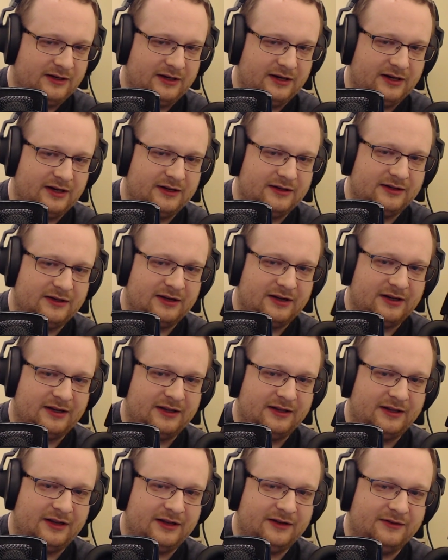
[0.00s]
And
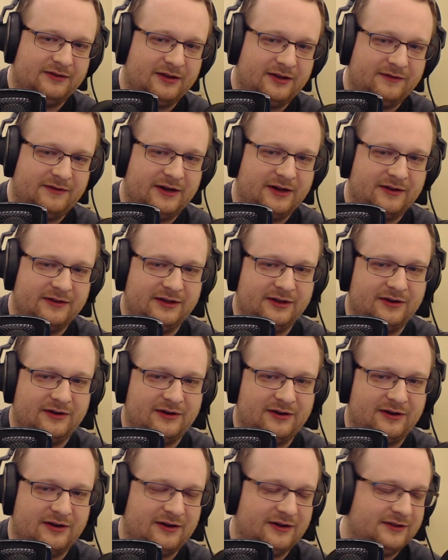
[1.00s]
uh, I'd love how the
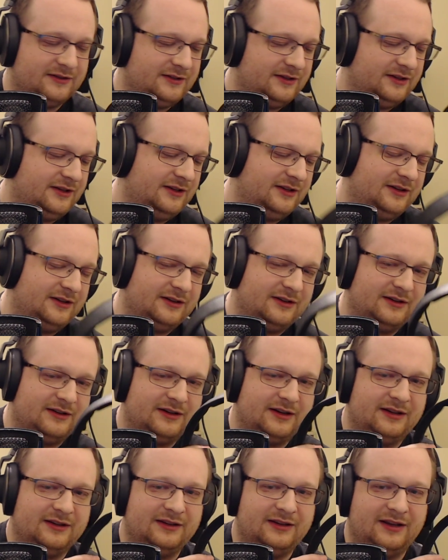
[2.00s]
R is here
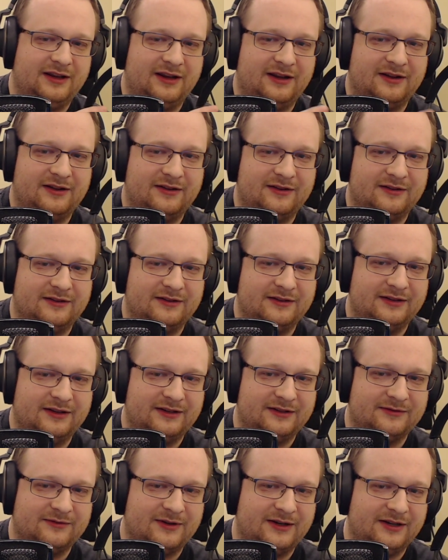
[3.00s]
and the L
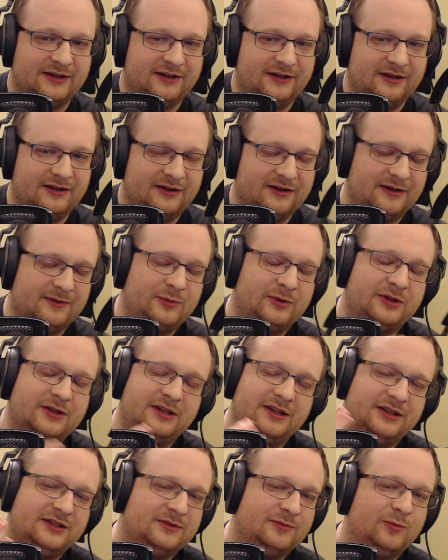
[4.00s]
is right in here.
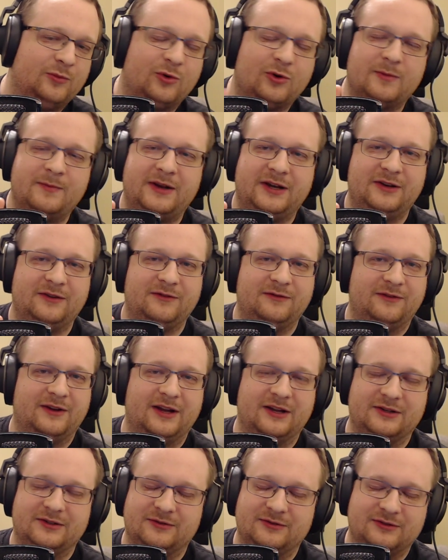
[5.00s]
Please, more
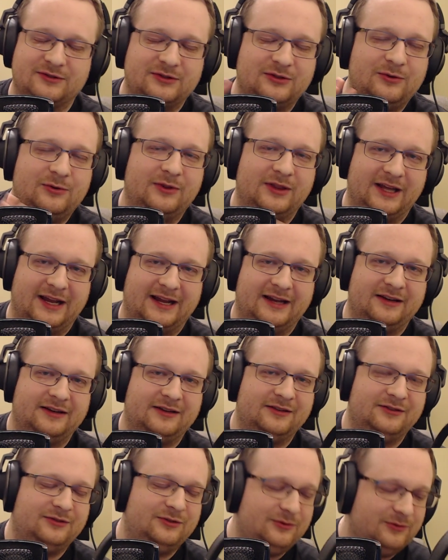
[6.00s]
manufacturers, do that.
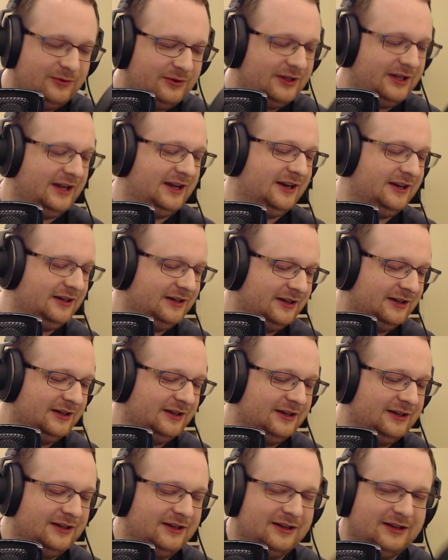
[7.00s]
Do that.
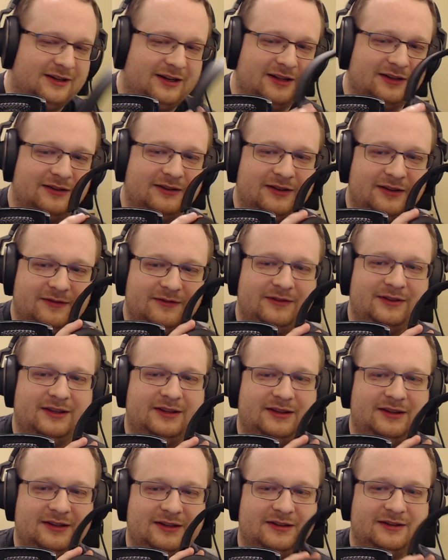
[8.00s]
I love
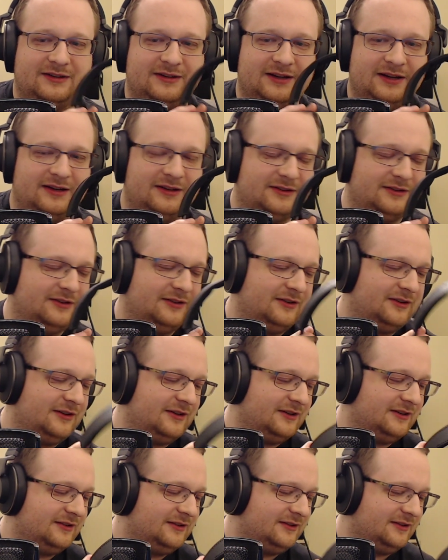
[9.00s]
that their L and
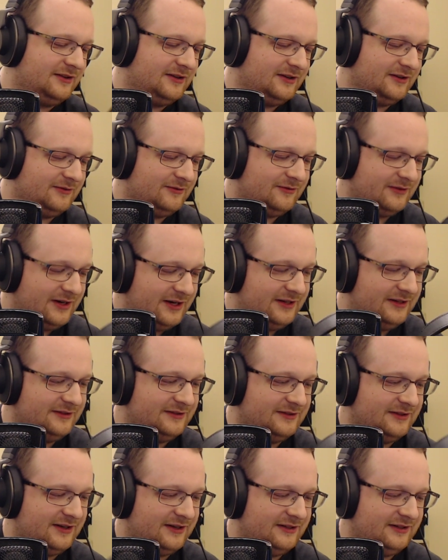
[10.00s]
R are right
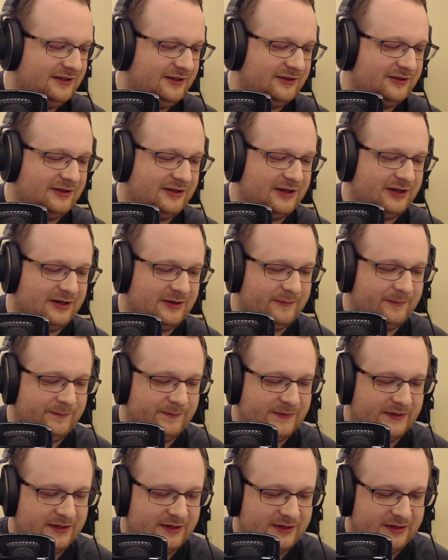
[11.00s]
inside the ear cup.
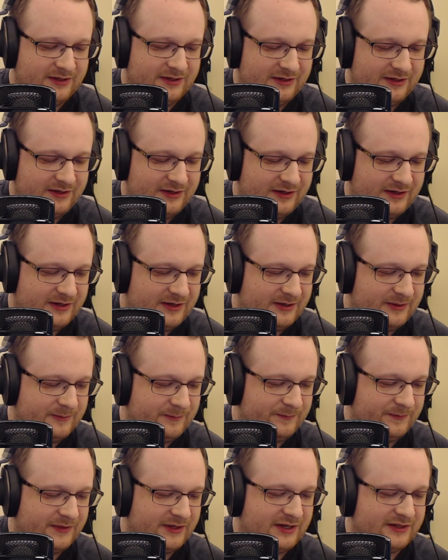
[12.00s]

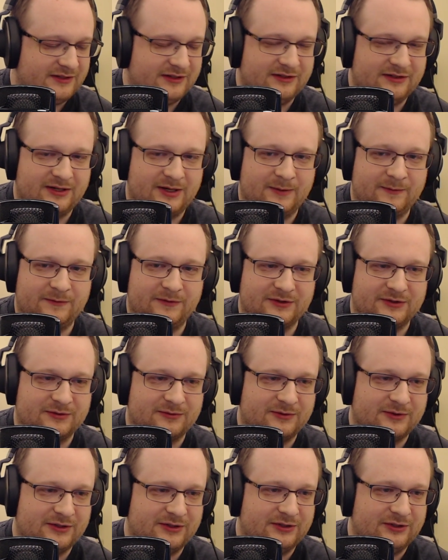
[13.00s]
Um, like I said, comfort's
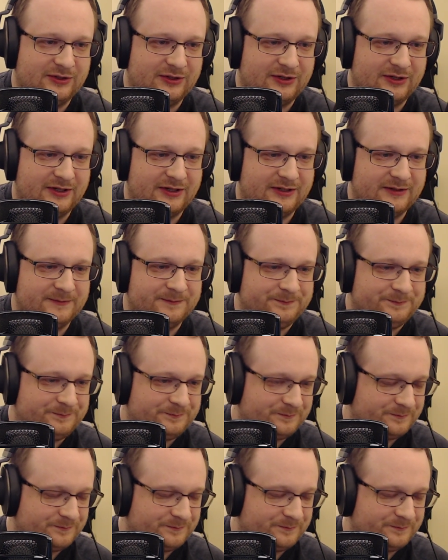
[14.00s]
really good.